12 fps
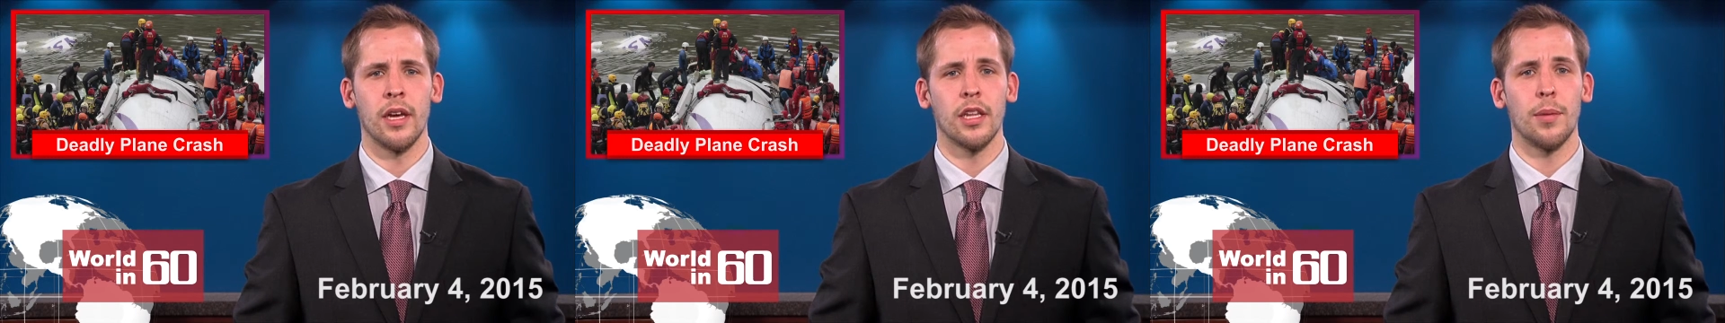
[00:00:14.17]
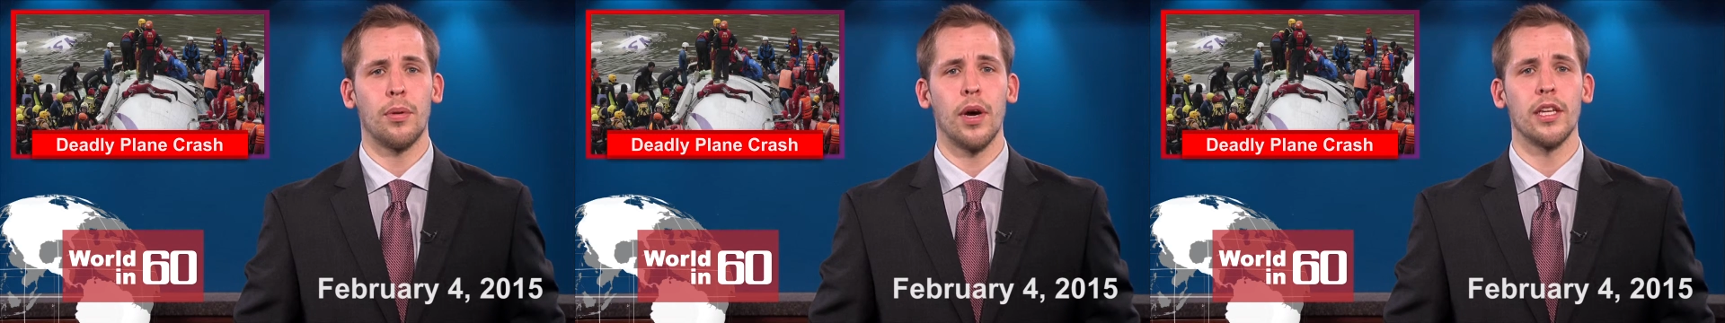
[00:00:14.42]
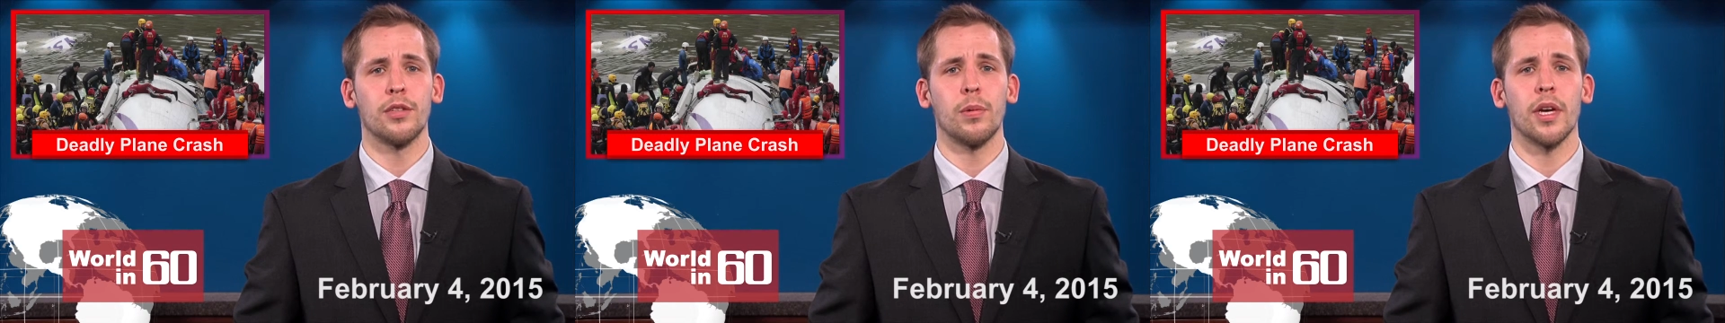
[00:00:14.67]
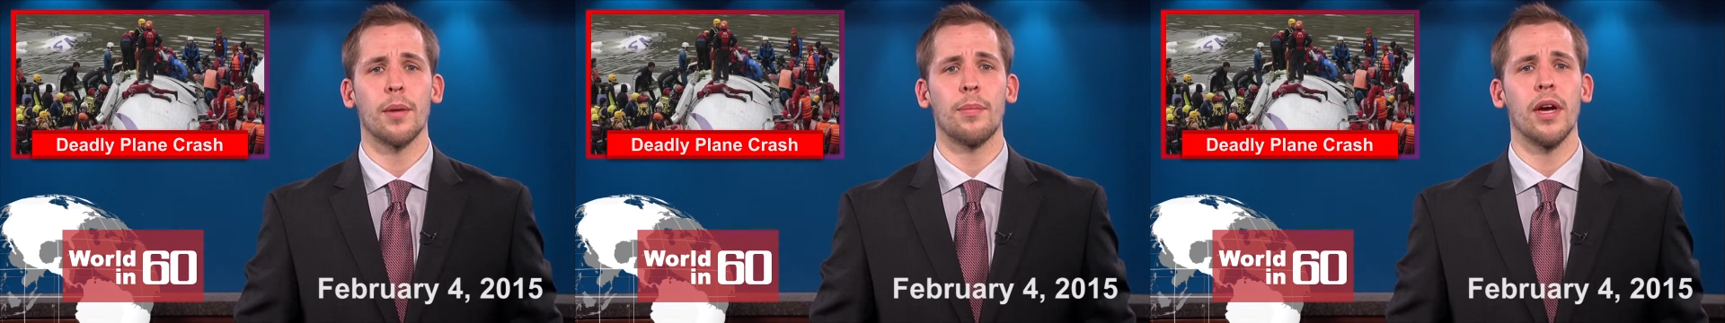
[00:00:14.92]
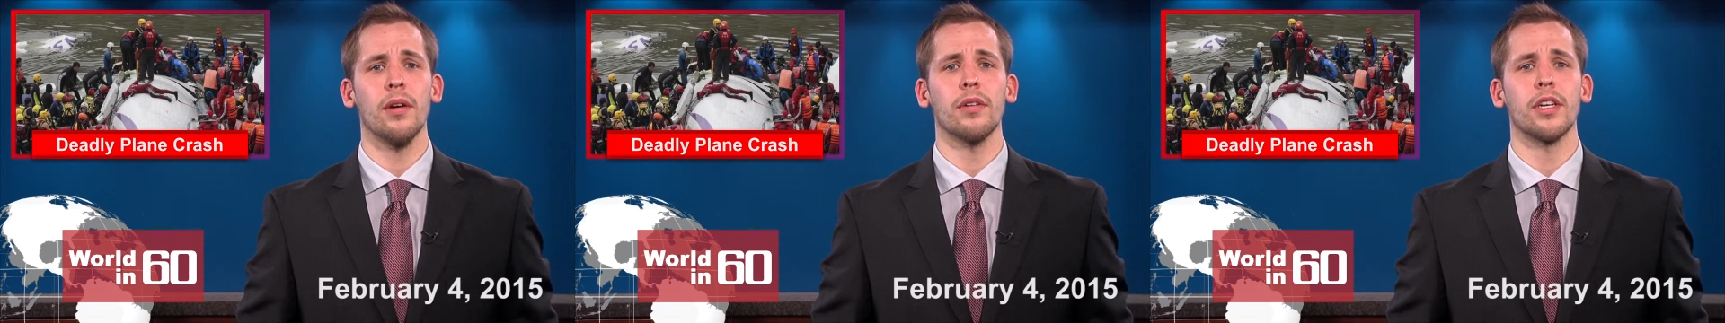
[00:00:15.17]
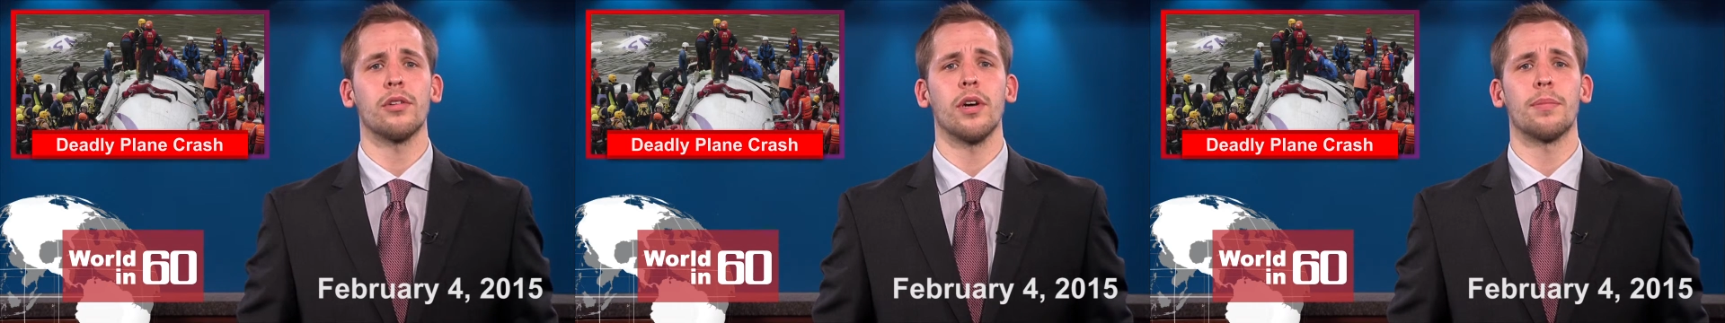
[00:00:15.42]
The plane's wing
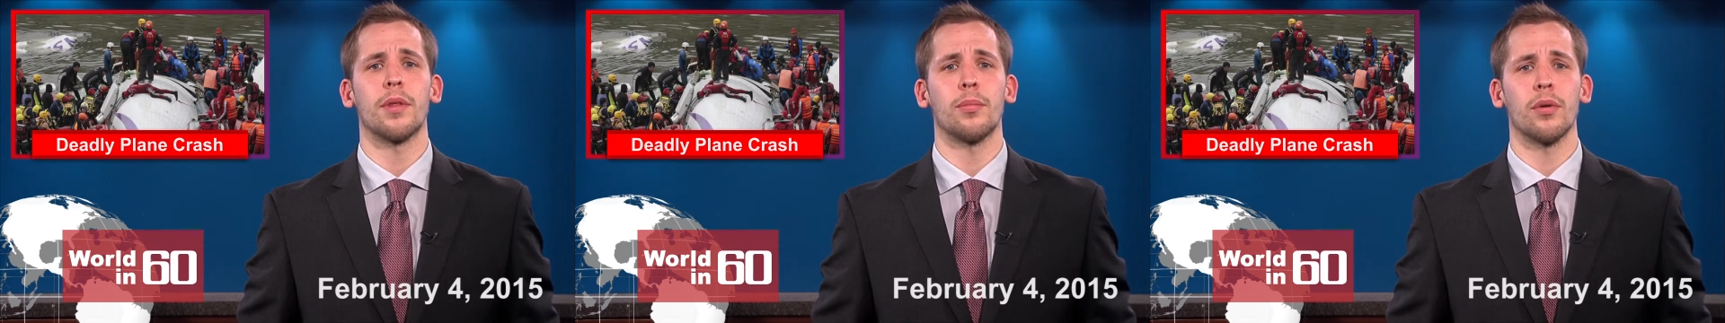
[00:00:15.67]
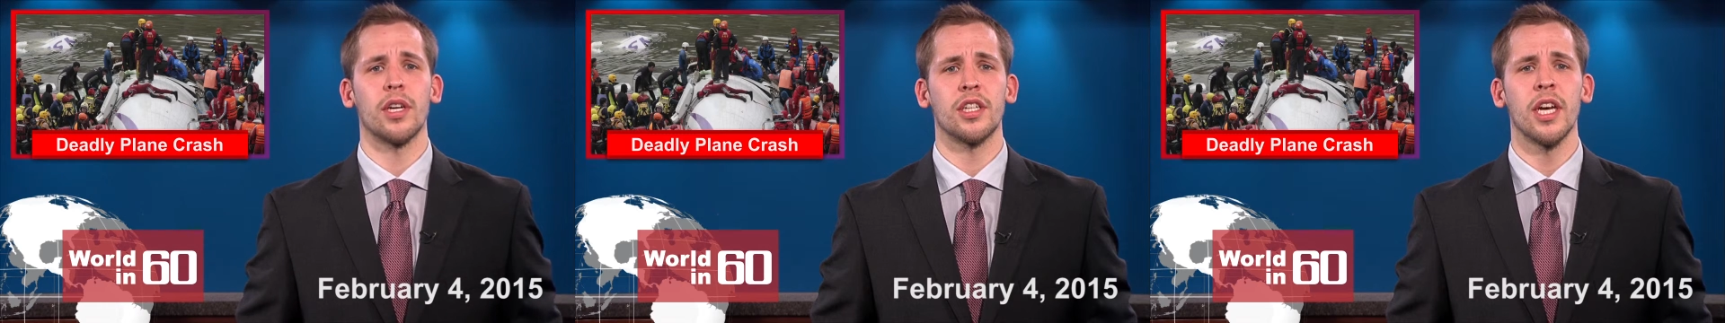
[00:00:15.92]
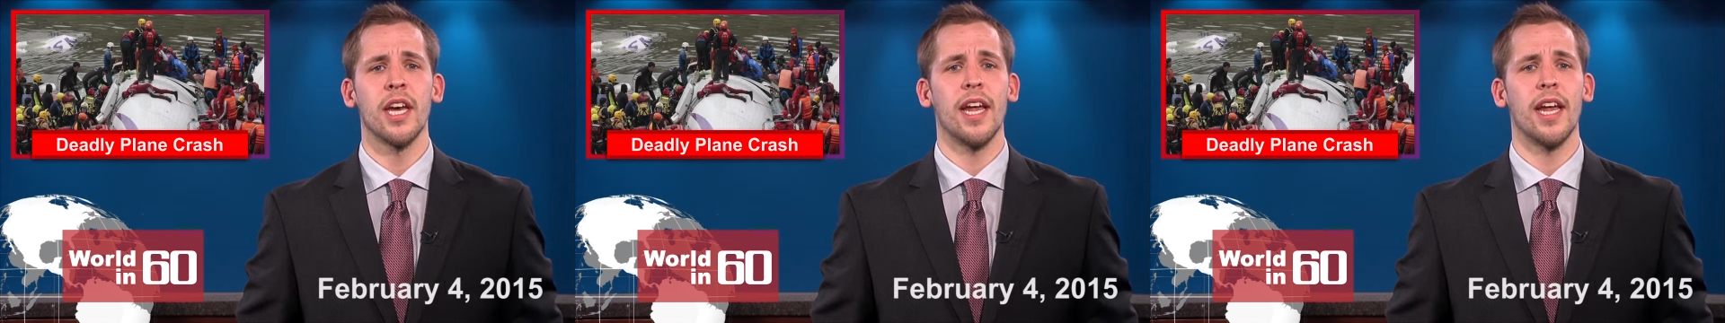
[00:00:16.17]
apparently clipped the bridge